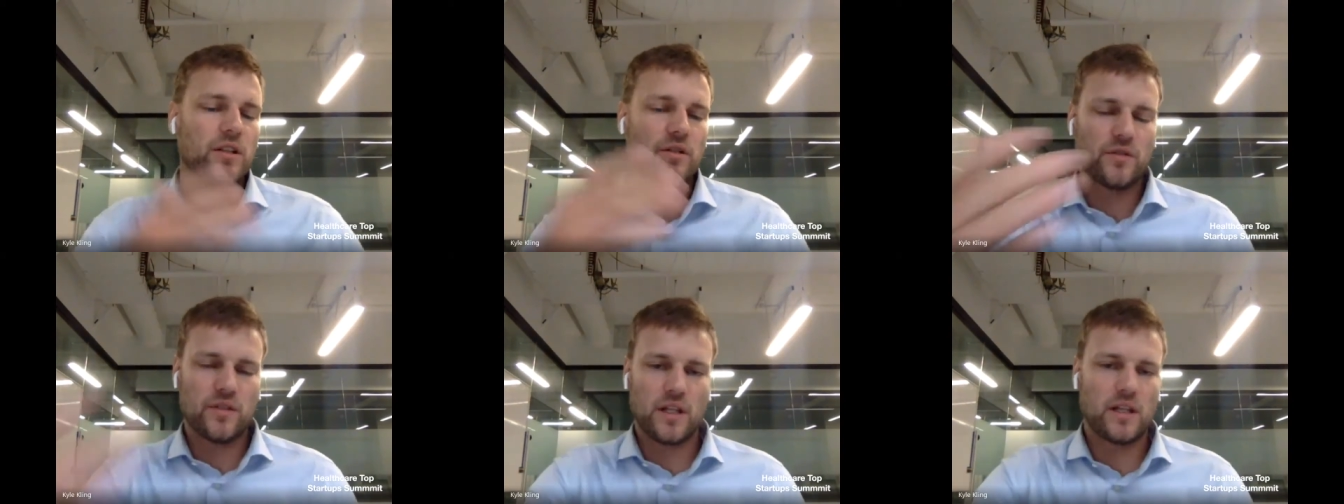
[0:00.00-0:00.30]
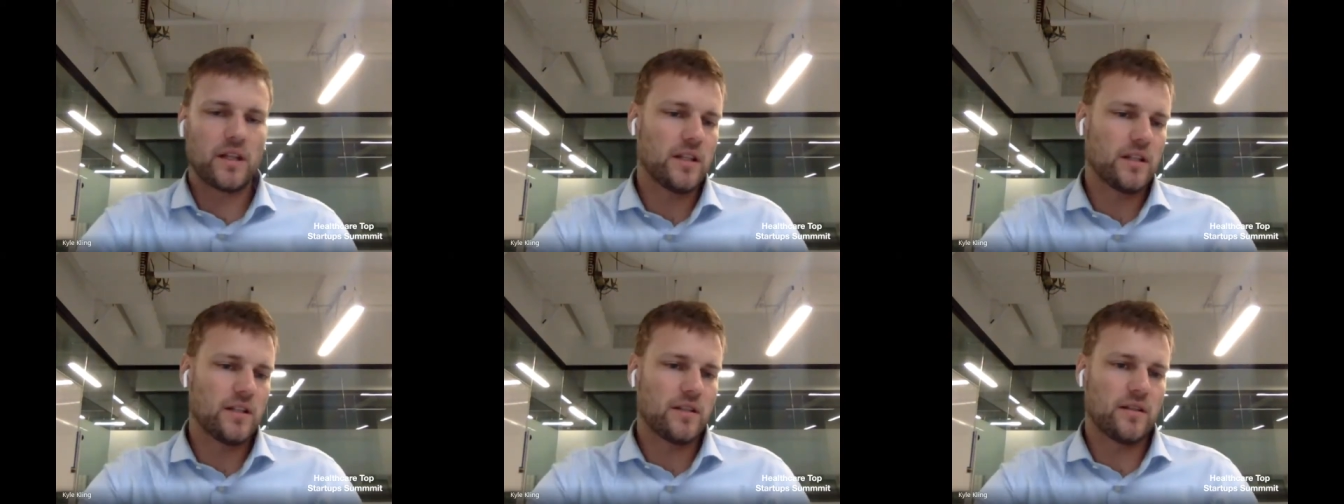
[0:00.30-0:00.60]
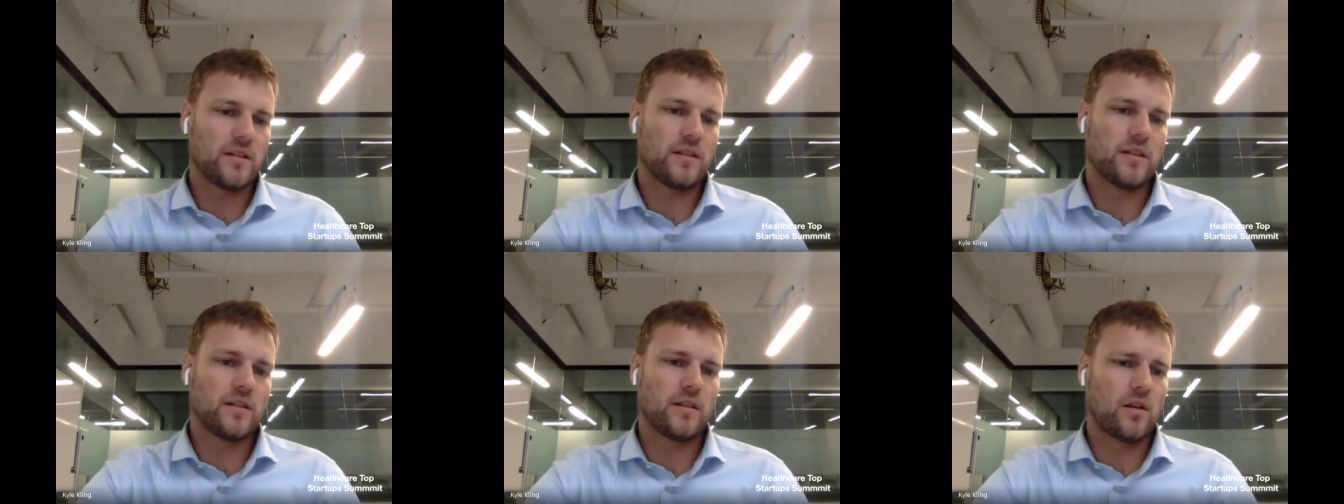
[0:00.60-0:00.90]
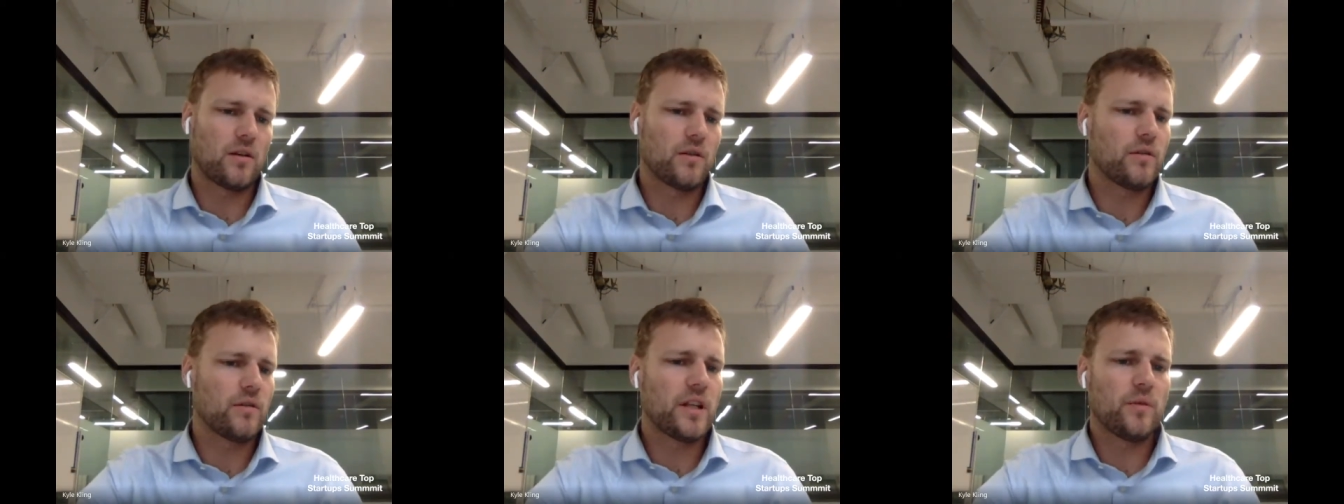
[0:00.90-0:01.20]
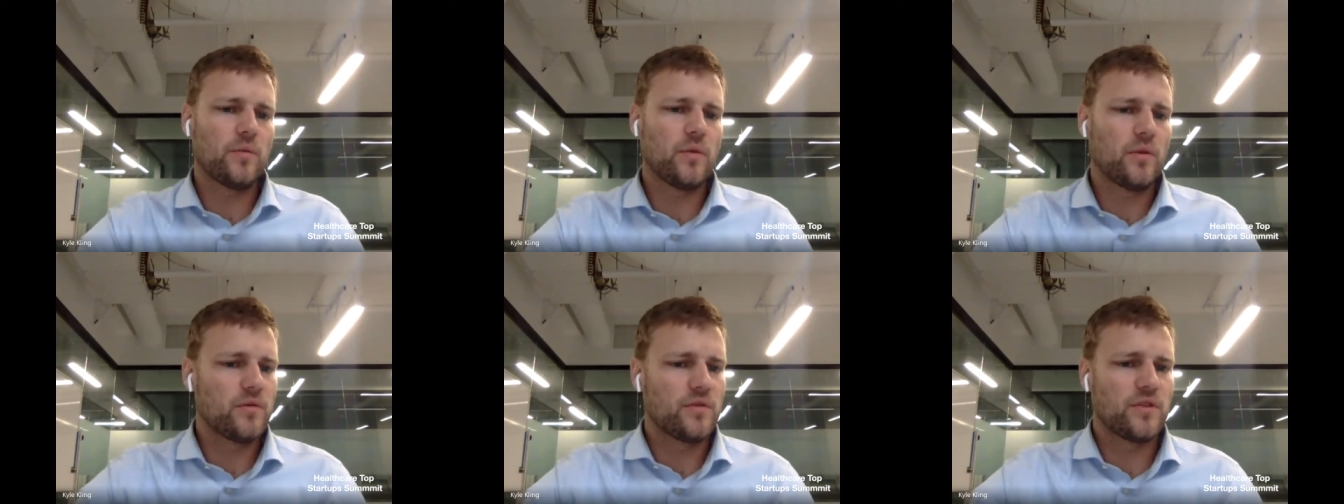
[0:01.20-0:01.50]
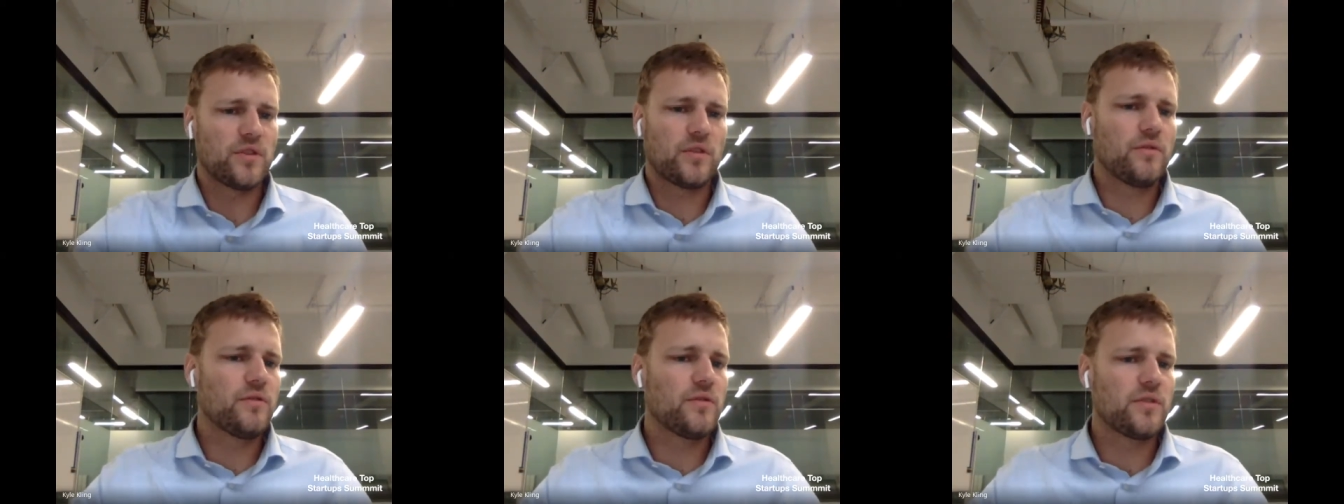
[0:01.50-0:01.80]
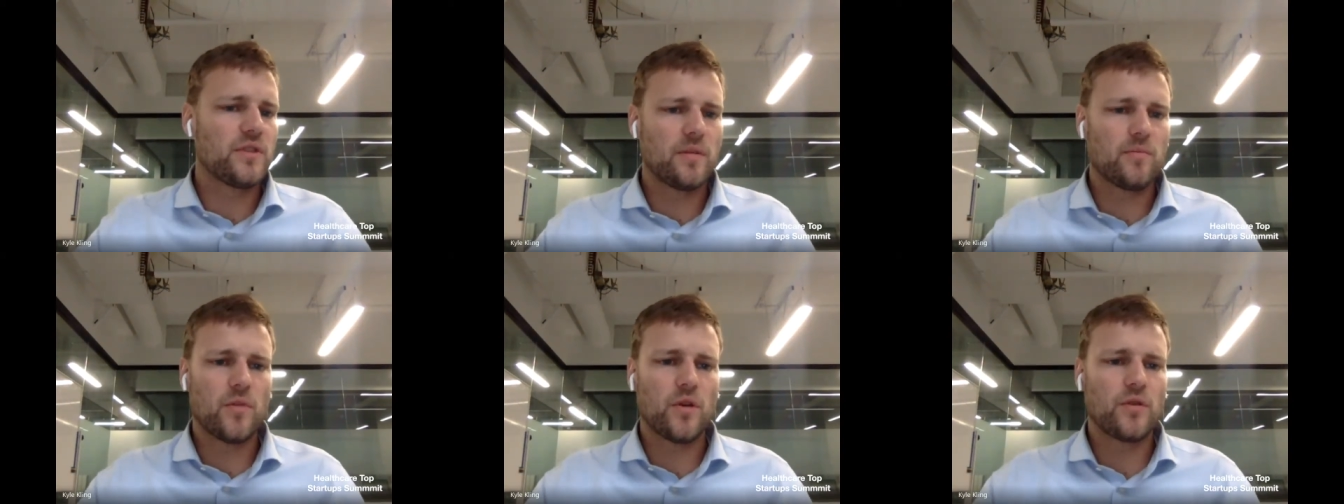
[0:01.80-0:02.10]
And you said that this is already what was
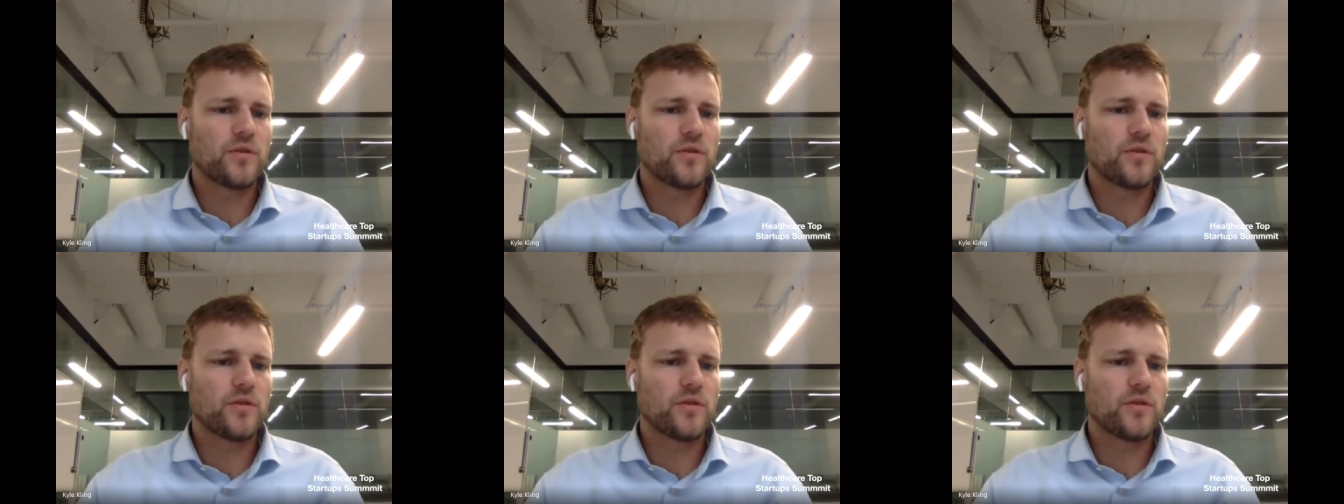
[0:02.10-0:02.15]
used in